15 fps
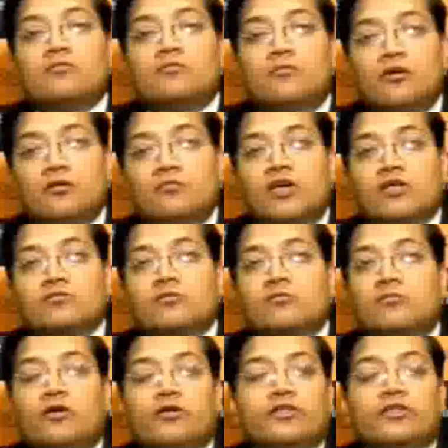Much
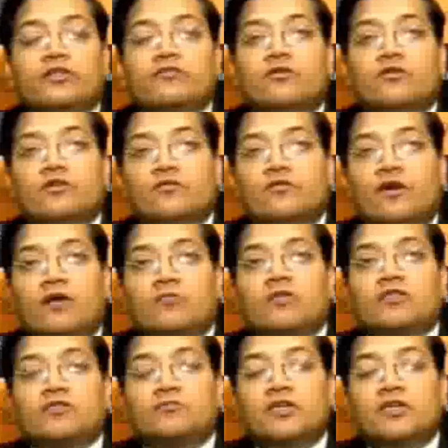more positive on the pharma